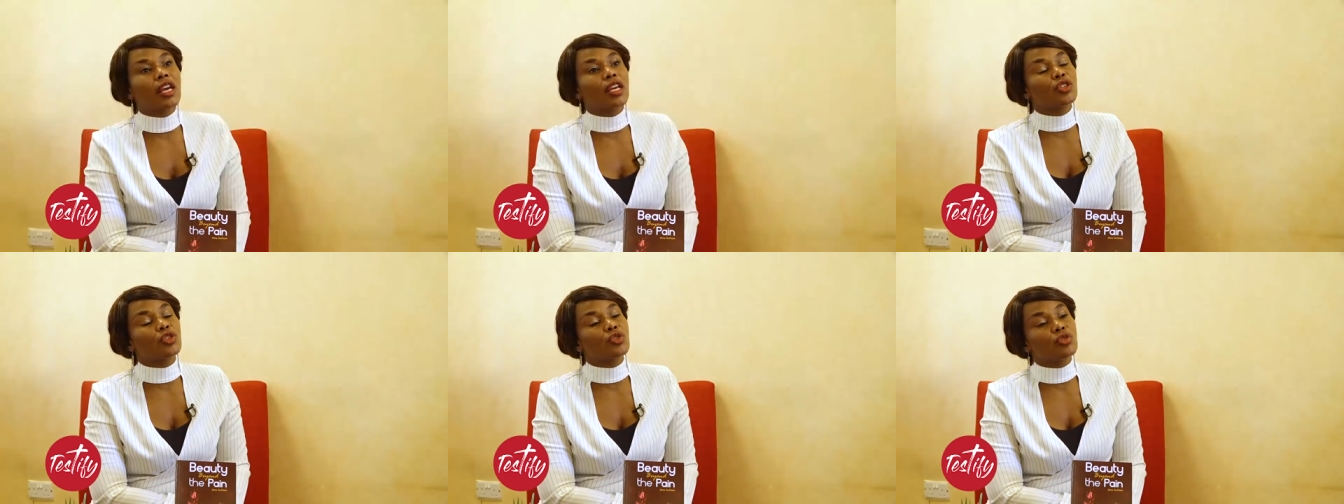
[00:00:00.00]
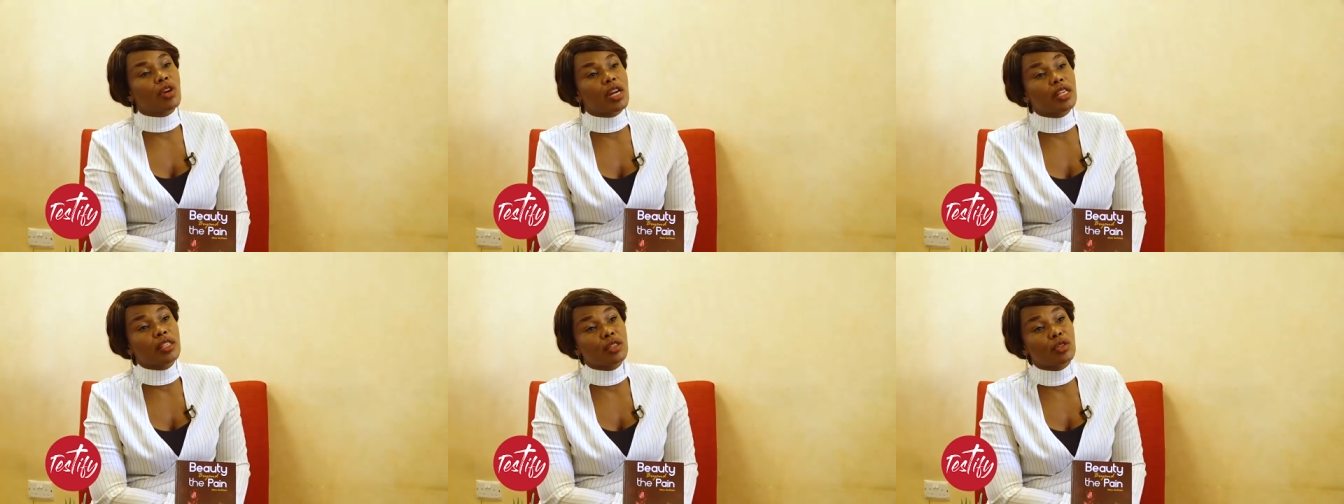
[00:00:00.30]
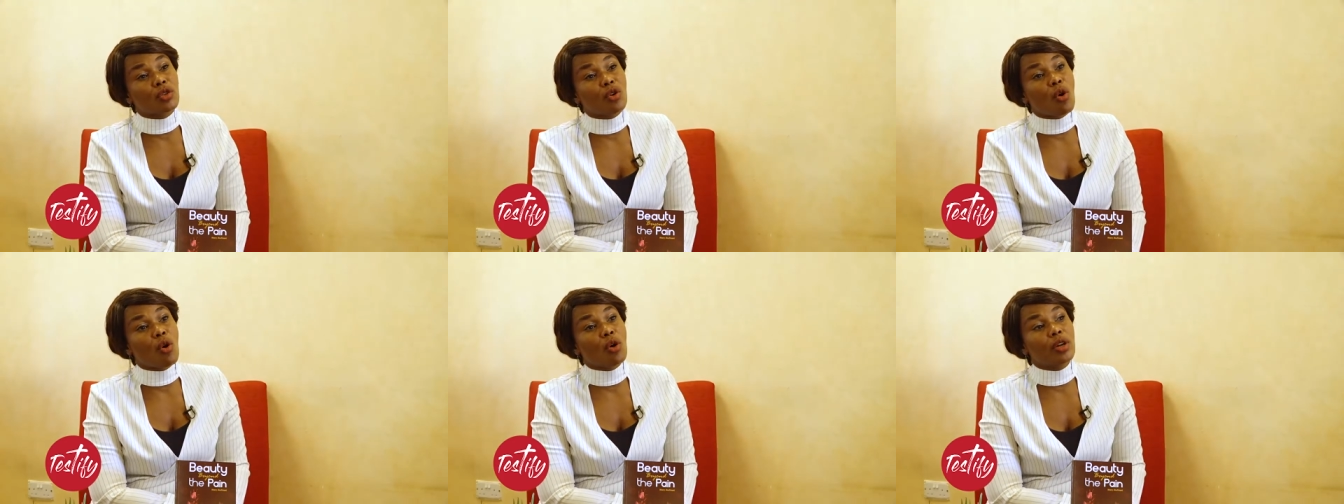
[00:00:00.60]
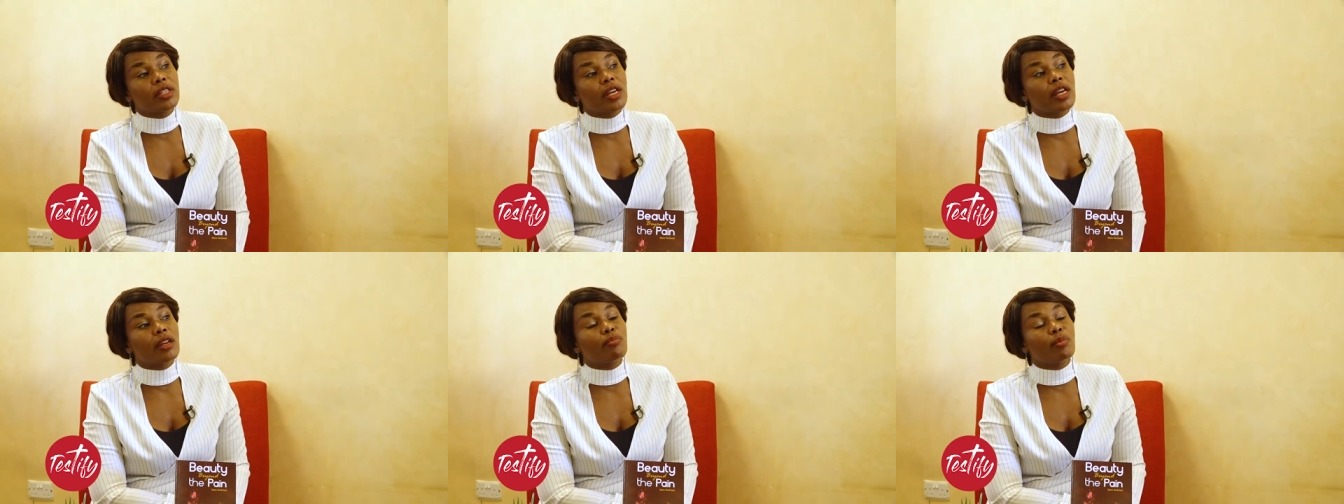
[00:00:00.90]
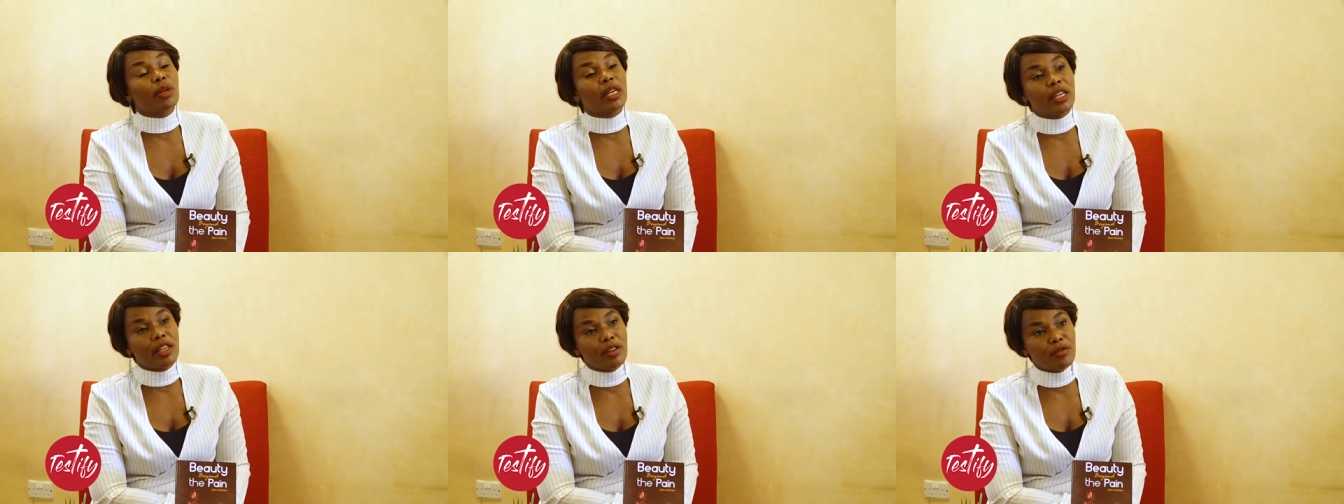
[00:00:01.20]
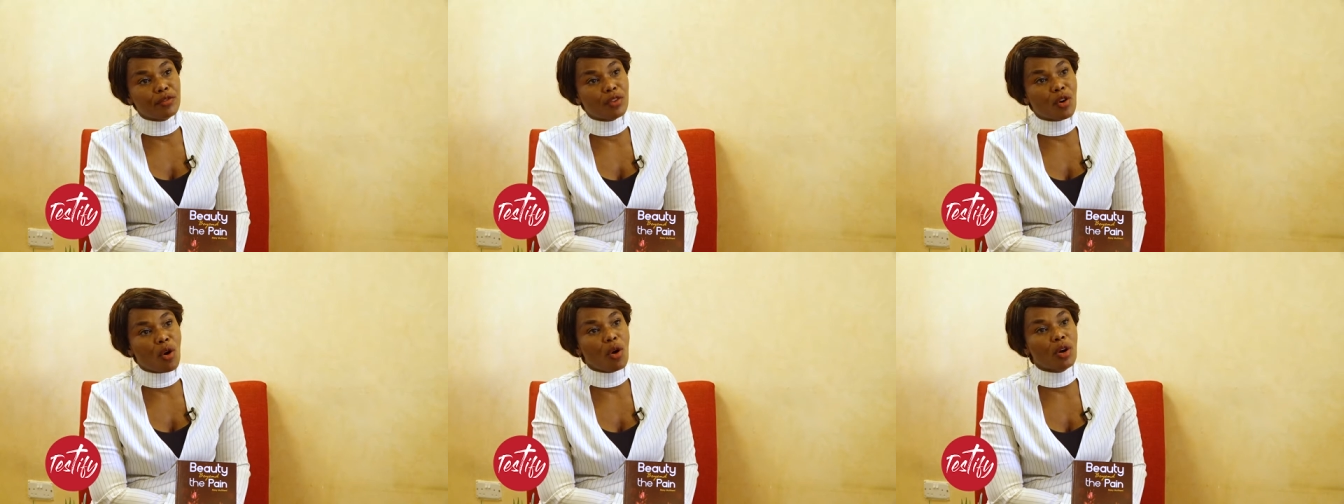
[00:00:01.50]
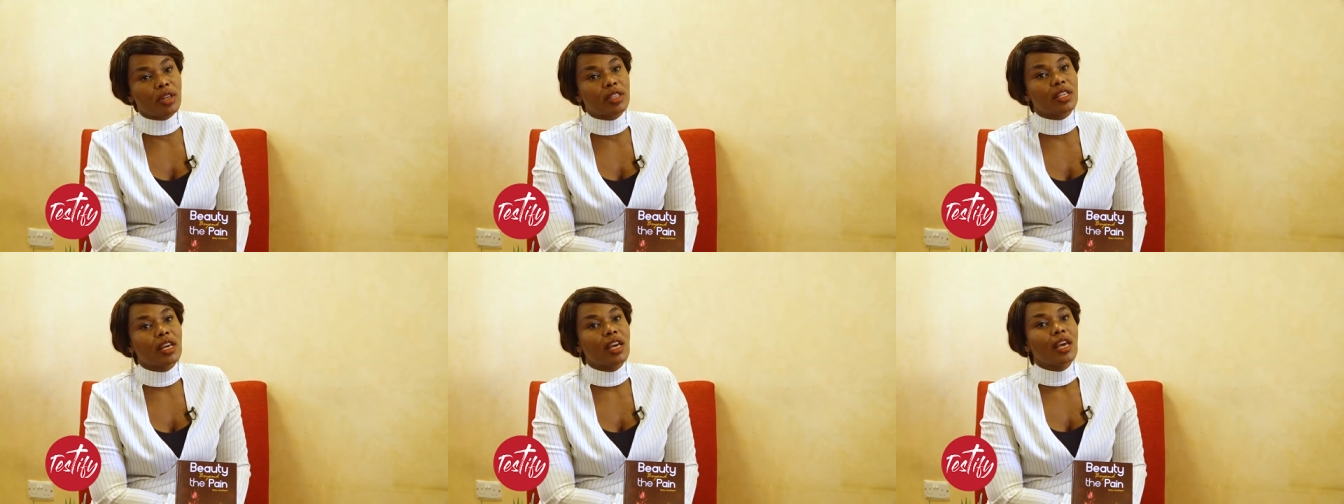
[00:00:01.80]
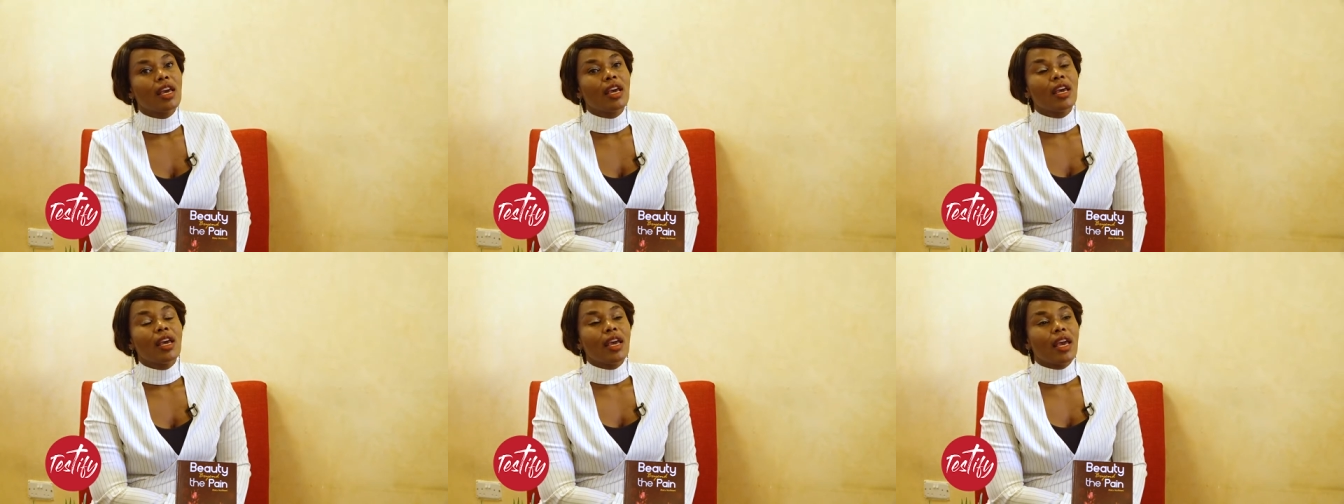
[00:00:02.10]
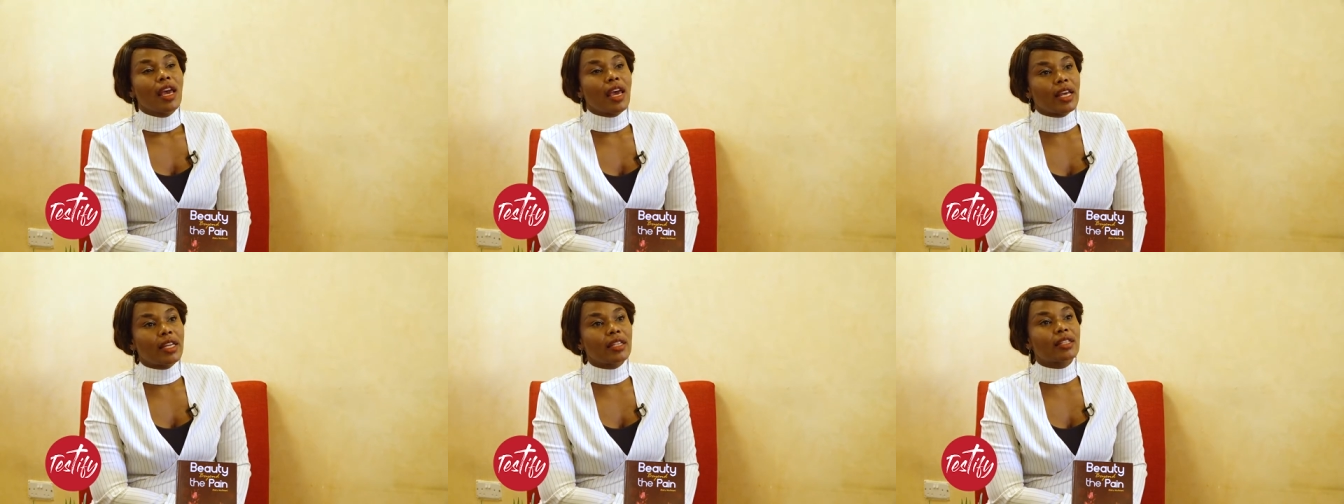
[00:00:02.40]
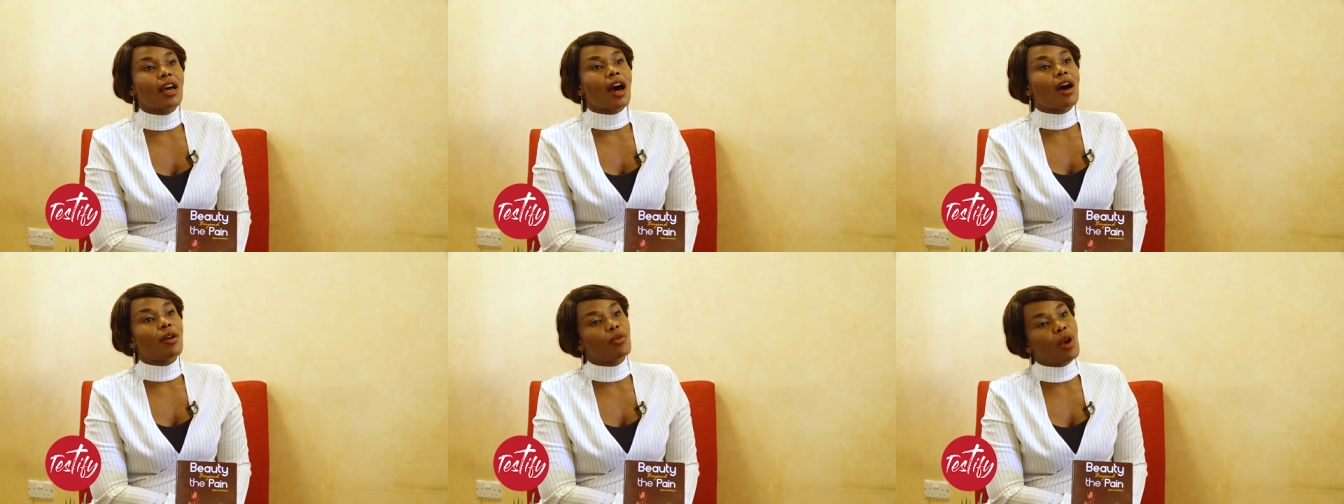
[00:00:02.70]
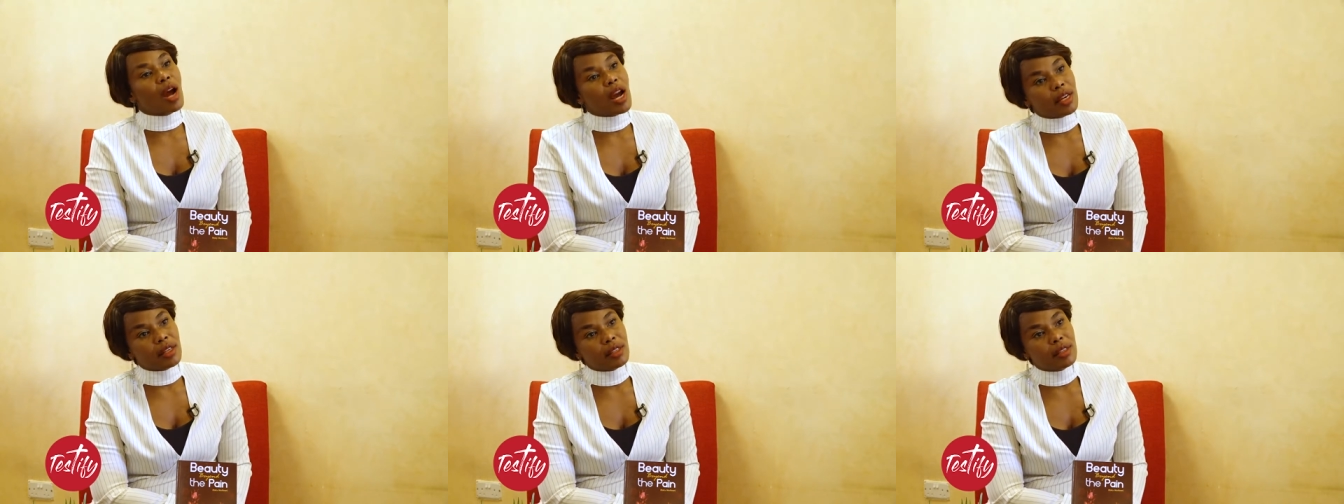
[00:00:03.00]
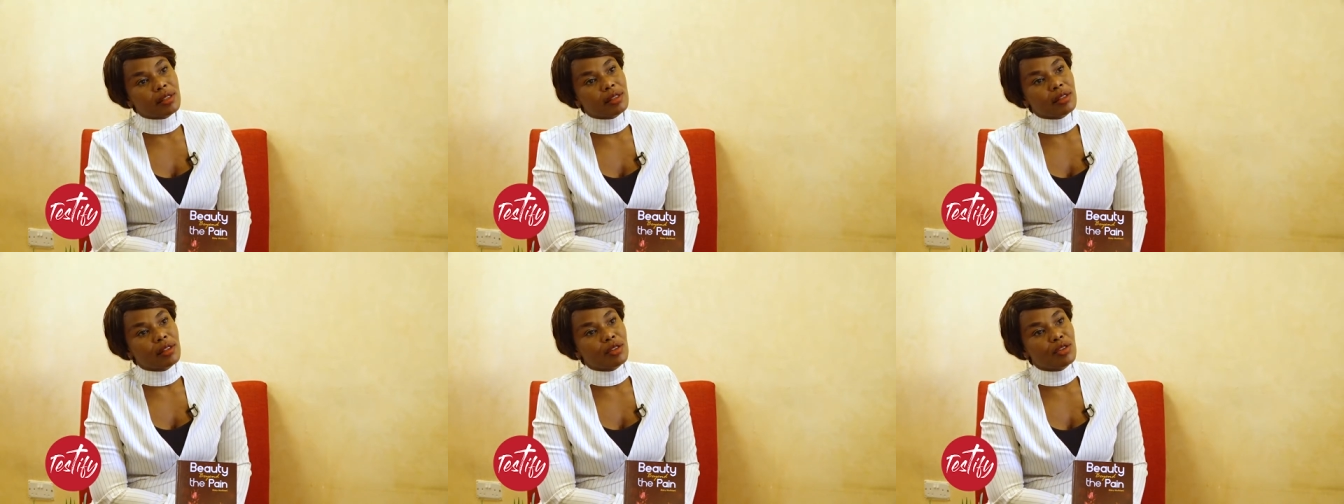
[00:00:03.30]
and trust God and believe God and arise.